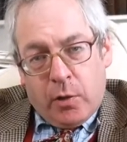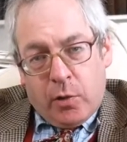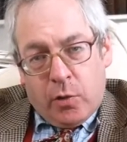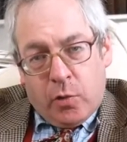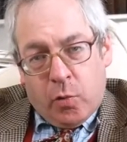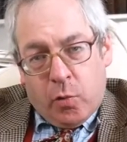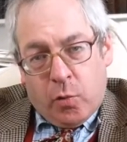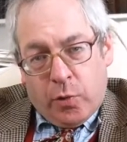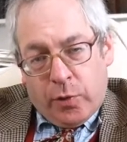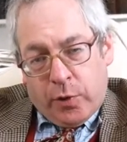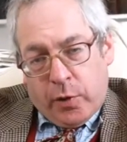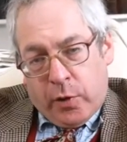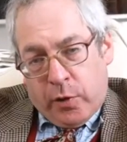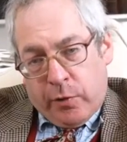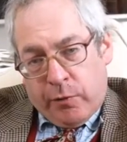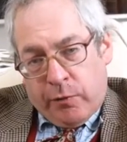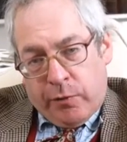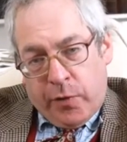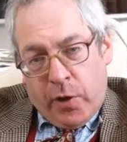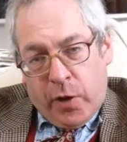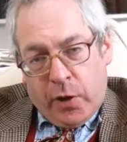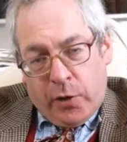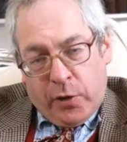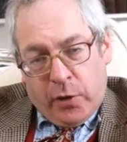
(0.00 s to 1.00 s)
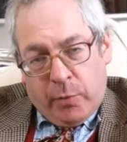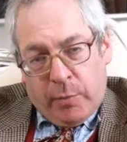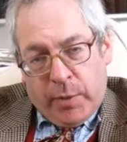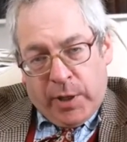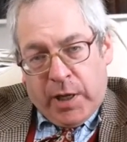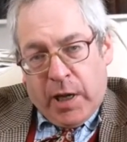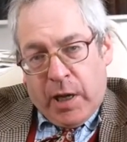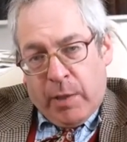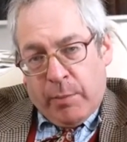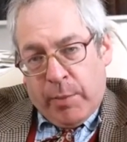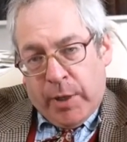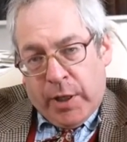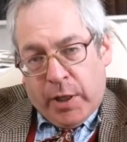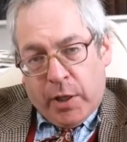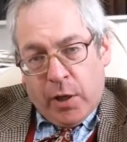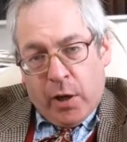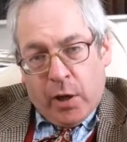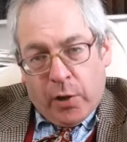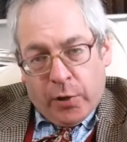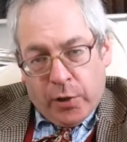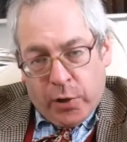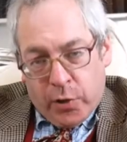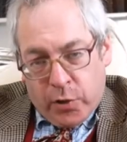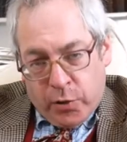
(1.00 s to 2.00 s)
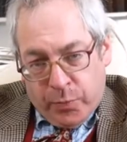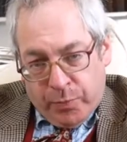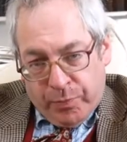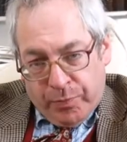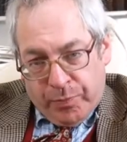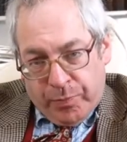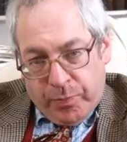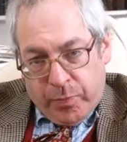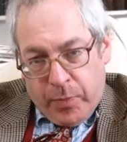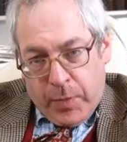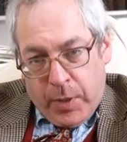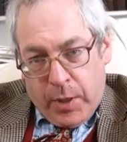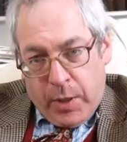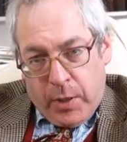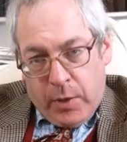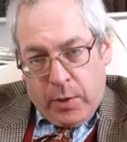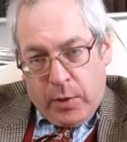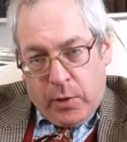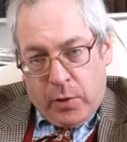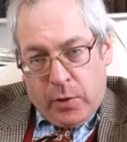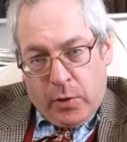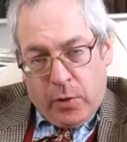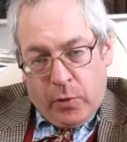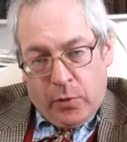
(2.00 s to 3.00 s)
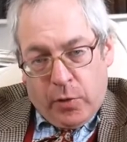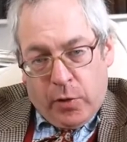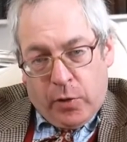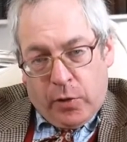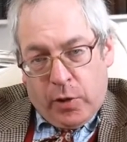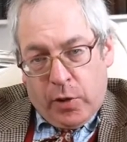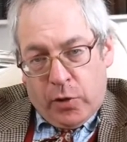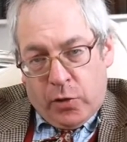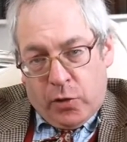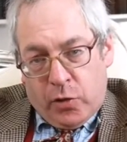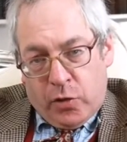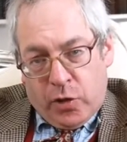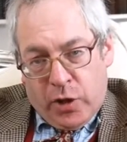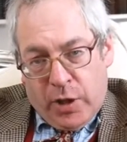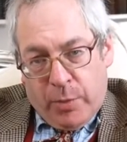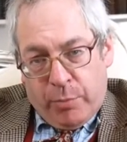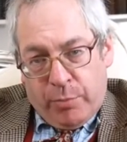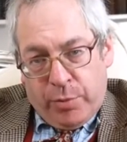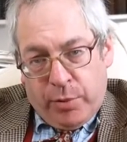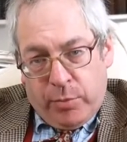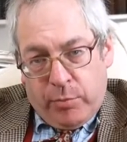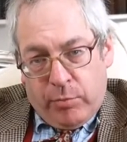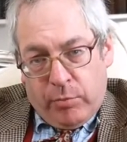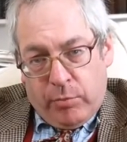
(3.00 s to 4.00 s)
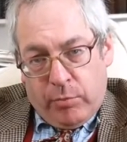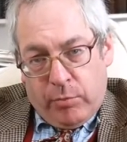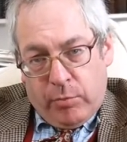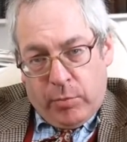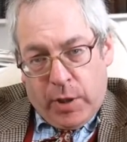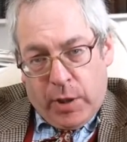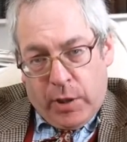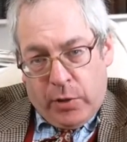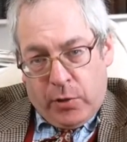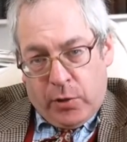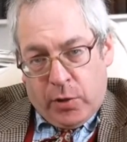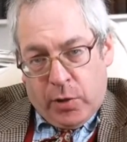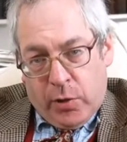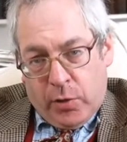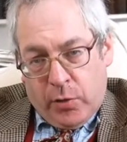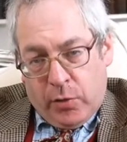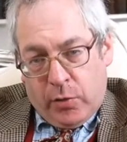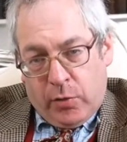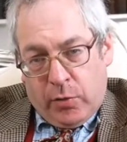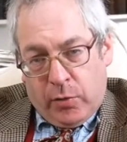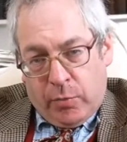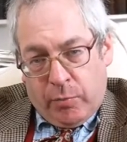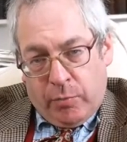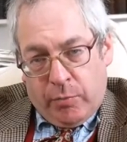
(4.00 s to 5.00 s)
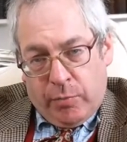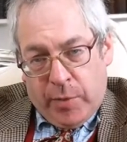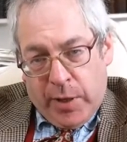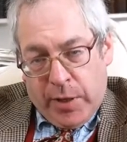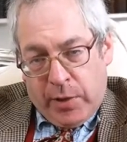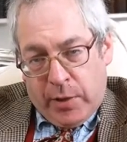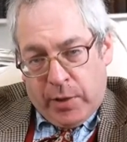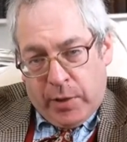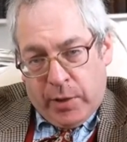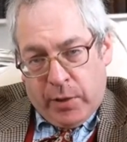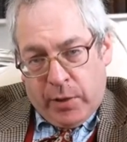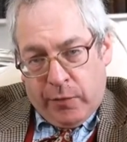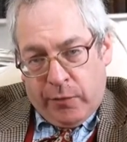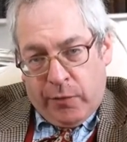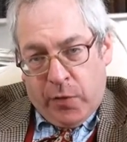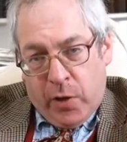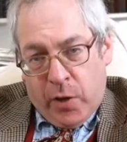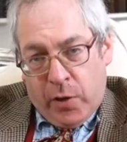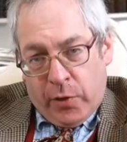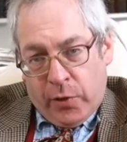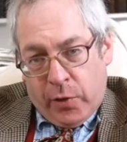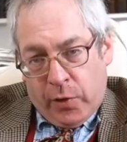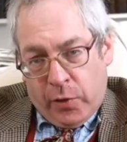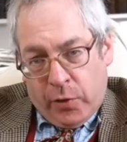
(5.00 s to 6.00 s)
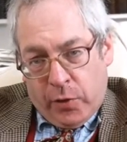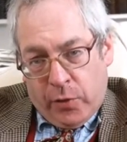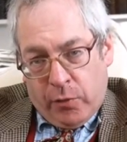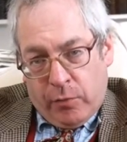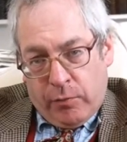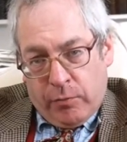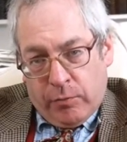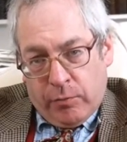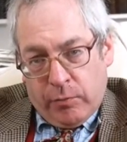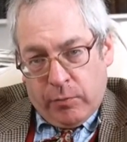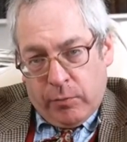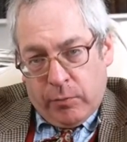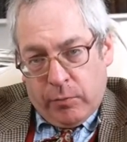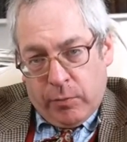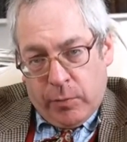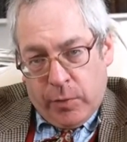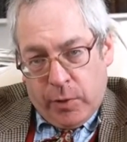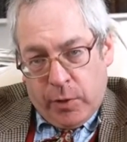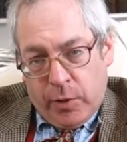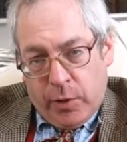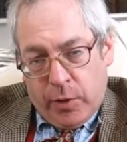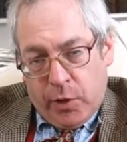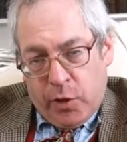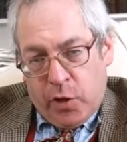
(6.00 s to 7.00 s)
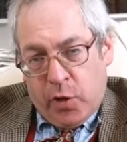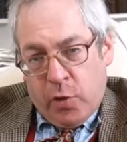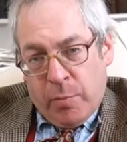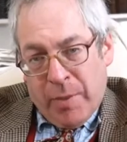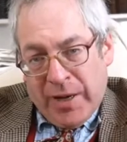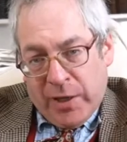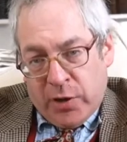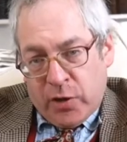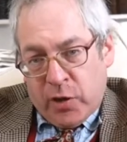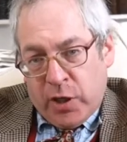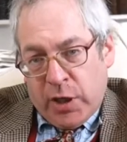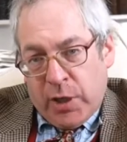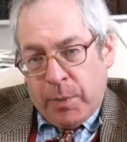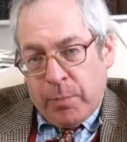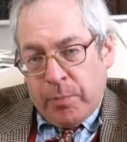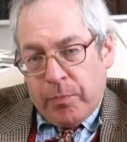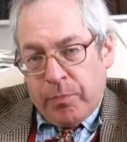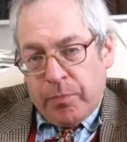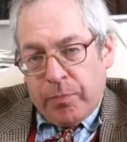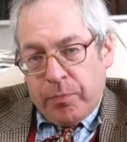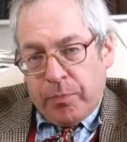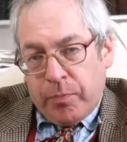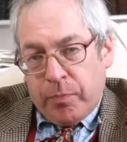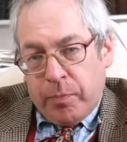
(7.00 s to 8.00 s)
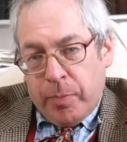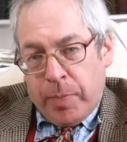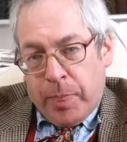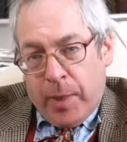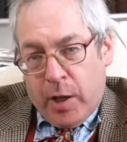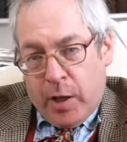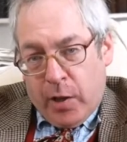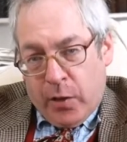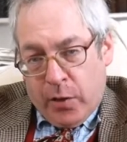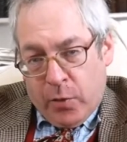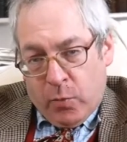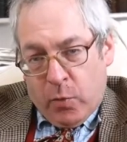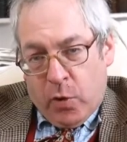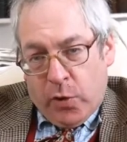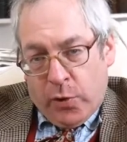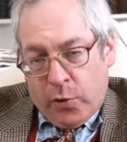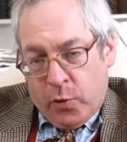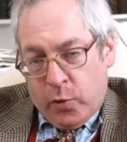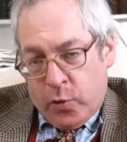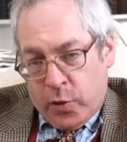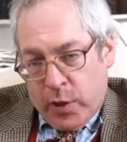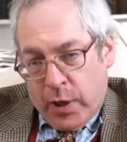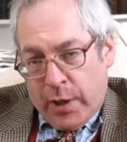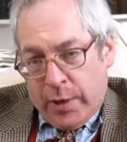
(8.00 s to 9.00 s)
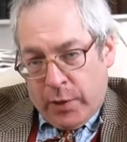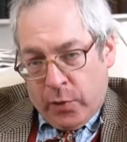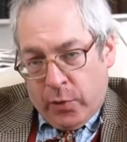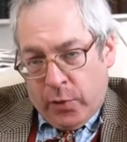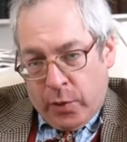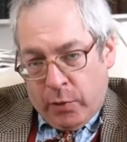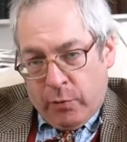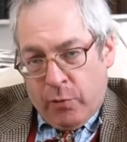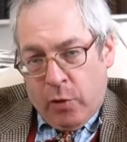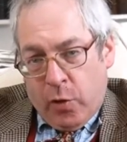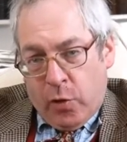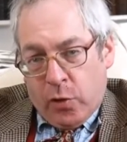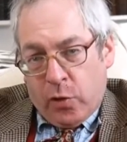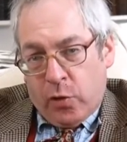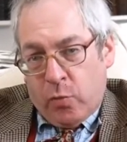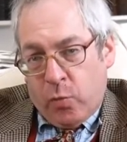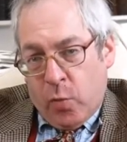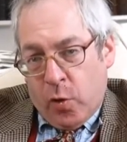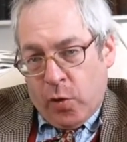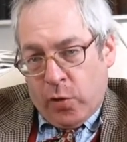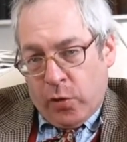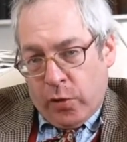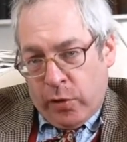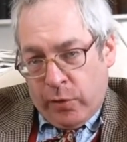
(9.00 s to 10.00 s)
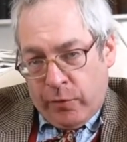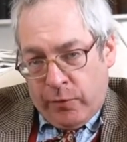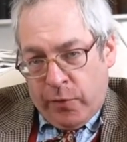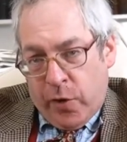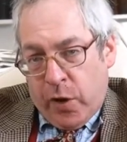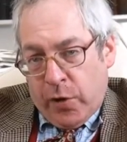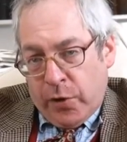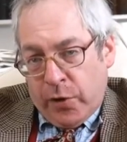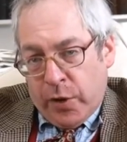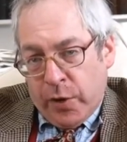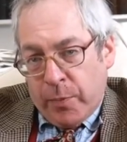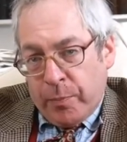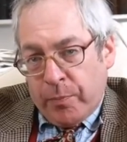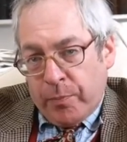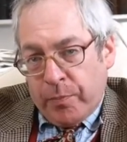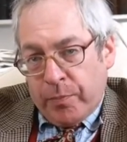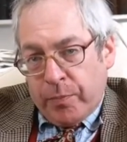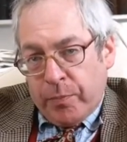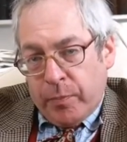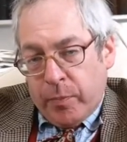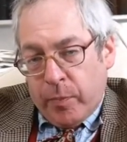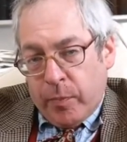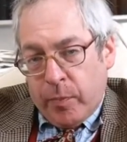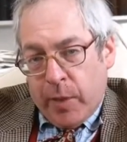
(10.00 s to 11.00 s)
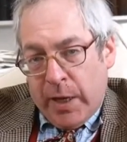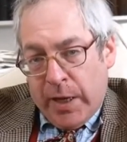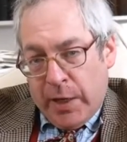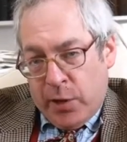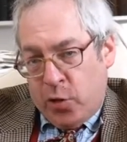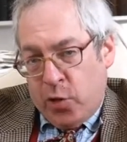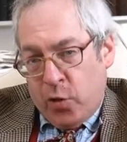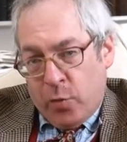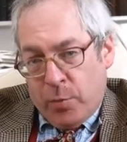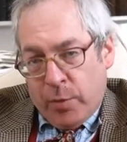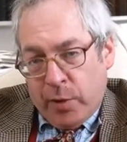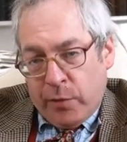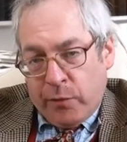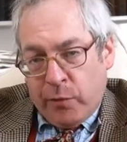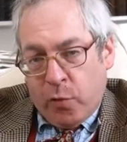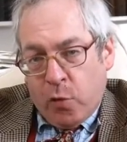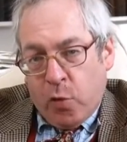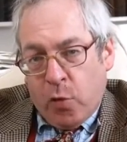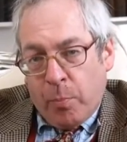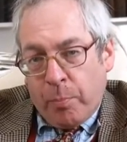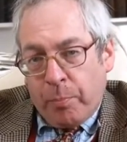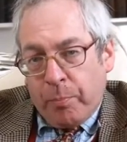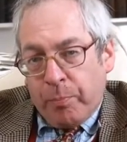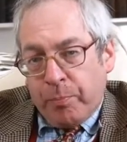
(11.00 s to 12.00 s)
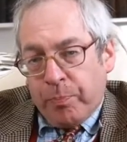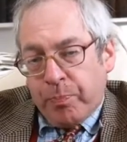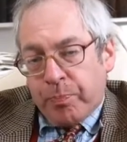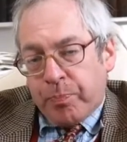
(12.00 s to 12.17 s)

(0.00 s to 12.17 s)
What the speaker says: taught that the Father became incarnate. So the sonship is just basically the Father's humanity, and the one who died on the cross was the Father in human form.